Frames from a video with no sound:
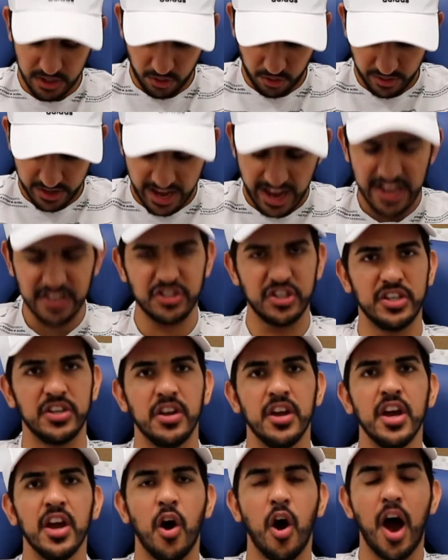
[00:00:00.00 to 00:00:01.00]
you could actually
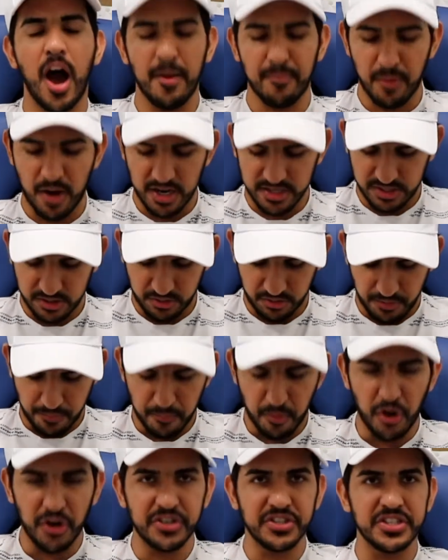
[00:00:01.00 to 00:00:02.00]
hop onto
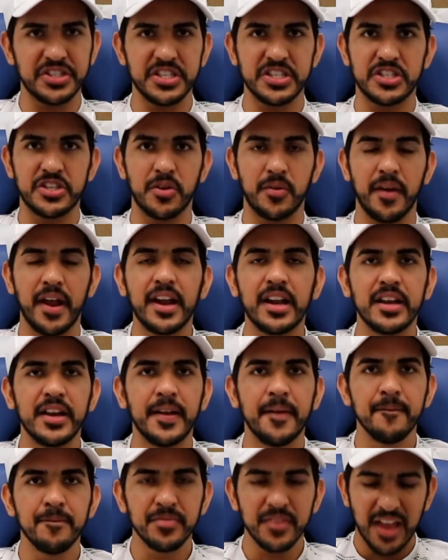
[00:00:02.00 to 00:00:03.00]
purchases
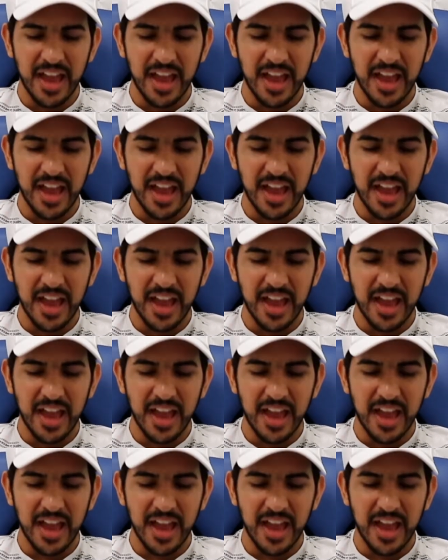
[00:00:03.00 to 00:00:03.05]
directly.